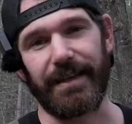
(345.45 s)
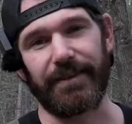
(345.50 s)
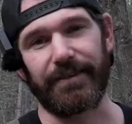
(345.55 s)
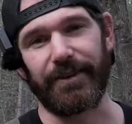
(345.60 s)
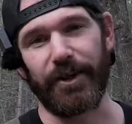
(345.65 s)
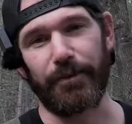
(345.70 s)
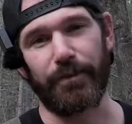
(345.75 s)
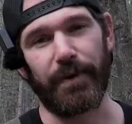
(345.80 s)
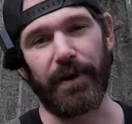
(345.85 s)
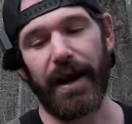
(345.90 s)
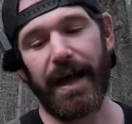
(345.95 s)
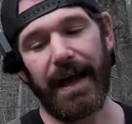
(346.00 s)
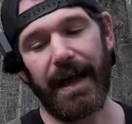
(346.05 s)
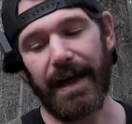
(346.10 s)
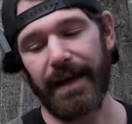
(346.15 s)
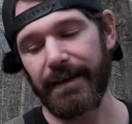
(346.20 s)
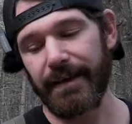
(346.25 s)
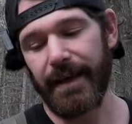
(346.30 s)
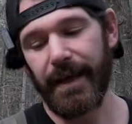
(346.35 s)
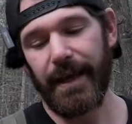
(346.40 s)
It's super
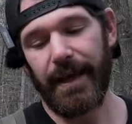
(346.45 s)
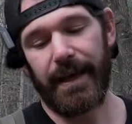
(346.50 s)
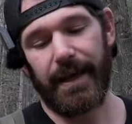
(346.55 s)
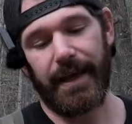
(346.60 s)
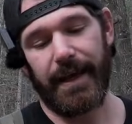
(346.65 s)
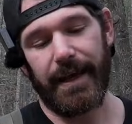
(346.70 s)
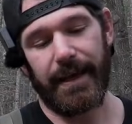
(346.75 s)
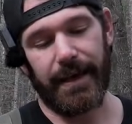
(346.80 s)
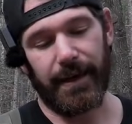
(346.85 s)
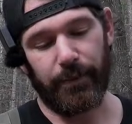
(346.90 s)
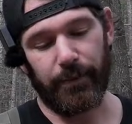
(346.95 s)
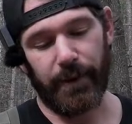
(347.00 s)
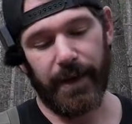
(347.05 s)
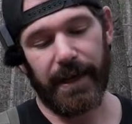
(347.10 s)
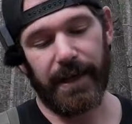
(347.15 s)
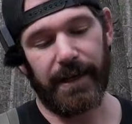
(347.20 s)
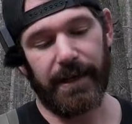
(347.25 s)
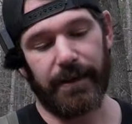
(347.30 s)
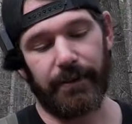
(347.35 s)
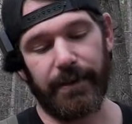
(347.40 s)
light, and it
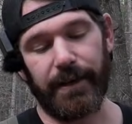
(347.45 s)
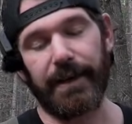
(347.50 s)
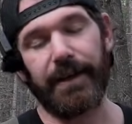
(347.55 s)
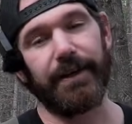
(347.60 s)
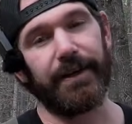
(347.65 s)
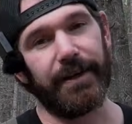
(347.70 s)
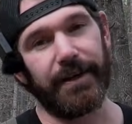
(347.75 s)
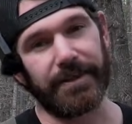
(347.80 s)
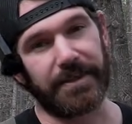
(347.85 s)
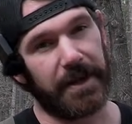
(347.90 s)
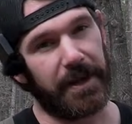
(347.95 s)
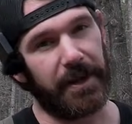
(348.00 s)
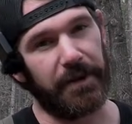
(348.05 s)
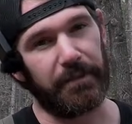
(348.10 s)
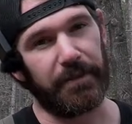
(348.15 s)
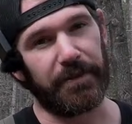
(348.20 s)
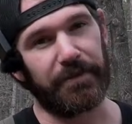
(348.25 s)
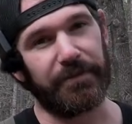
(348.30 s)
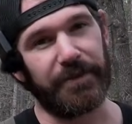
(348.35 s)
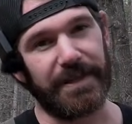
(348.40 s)
really, really does
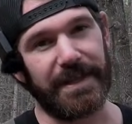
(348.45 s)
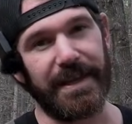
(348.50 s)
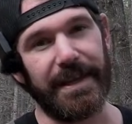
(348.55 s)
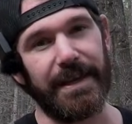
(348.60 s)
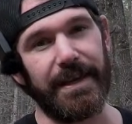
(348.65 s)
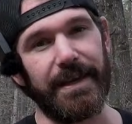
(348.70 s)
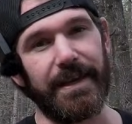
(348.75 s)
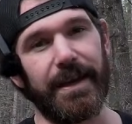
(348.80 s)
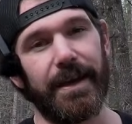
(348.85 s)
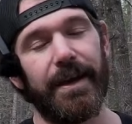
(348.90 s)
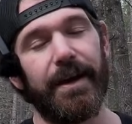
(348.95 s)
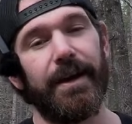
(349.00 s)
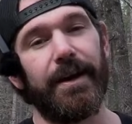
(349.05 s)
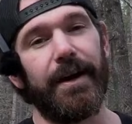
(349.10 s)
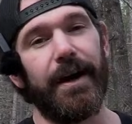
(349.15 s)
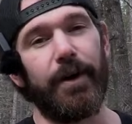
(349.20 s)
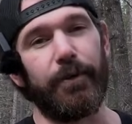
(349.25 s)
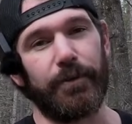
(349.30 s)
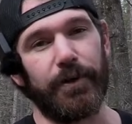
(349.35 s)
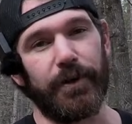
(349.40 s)
help with fatigue
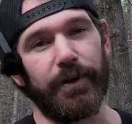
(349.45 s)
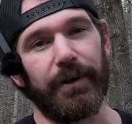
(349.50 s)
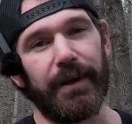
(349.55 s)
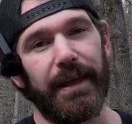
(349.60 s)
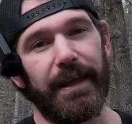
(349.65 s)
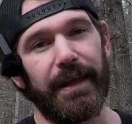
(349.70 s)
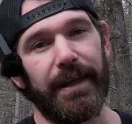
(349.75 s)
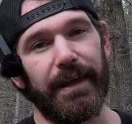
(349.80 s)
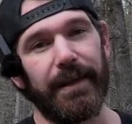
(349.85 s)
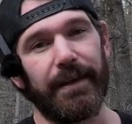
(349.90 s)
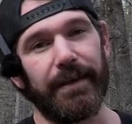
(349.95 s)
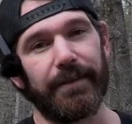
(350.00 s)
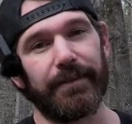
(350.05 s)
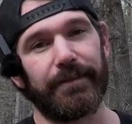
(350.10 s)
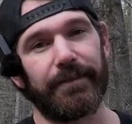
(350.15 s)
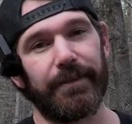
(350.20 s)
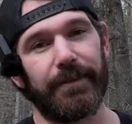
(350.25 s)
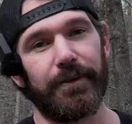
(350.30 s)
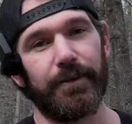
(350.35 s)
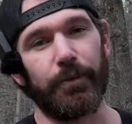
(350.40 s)
on your
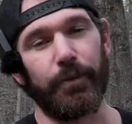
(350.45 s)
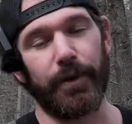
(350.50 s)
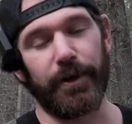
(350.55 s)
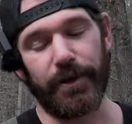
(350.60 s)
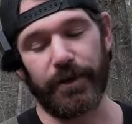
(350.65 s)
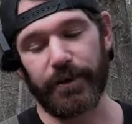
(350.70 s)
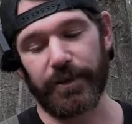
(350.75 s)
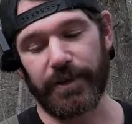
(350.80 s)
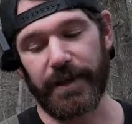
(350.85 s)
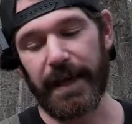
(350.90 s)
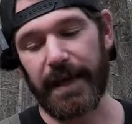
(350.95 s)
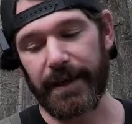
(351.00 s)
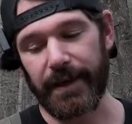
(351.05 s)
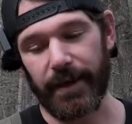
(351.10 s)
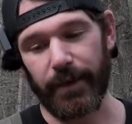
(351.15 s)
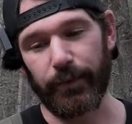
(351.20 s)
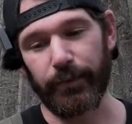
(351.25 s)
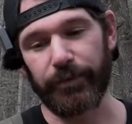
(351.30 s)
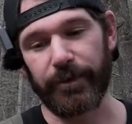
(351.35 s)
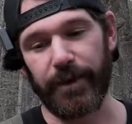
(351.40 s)
legs when you're
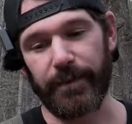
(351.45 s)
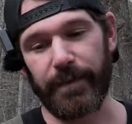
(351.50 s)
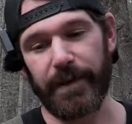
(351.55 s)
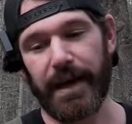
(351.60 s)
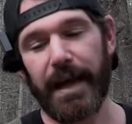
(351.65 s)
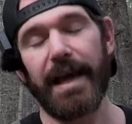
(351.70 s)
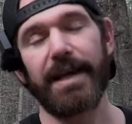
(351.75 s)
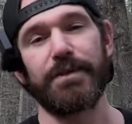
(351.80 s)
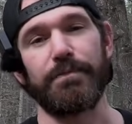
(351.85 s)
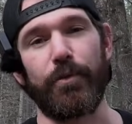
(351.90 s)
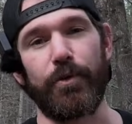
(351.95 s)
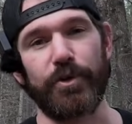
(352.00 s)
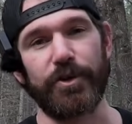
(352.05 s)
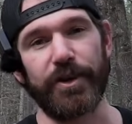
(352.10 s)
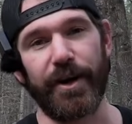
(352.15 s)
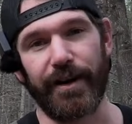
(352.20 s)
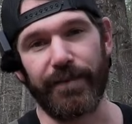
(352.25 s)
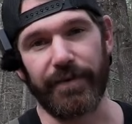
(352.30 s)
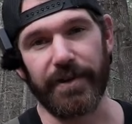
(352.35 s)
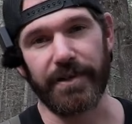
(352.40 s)
standing on something that has more
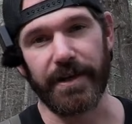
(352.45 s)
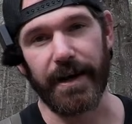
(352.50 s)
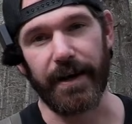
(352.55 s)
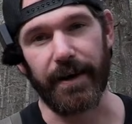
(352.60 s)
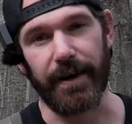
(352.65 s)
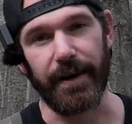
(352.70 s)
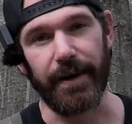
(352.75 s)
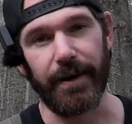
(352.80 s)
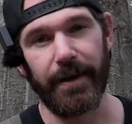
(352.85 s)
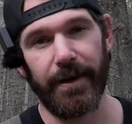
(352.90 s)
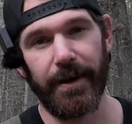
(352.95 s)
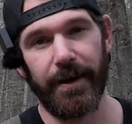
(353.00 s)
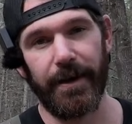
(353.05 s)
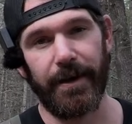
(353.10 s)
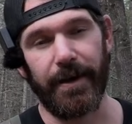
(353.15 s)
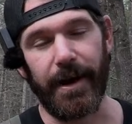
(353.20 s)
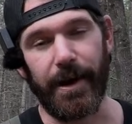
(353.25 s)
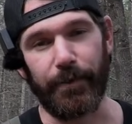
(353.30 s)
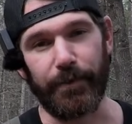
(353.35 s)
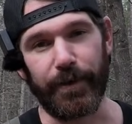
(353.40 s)
surface area
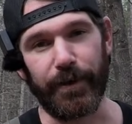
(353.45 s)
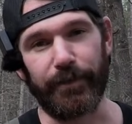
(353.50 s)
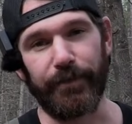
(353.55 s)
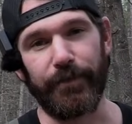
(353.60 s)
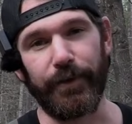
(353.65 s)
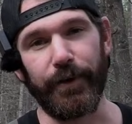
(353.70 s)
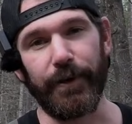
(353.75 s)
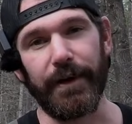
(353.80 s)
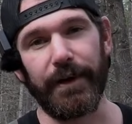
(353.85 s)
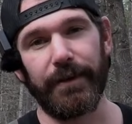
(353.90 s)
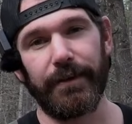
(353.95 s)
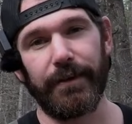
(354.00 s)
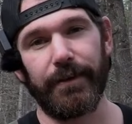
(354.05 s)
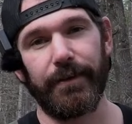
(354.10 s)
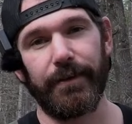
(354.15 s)
on your foot.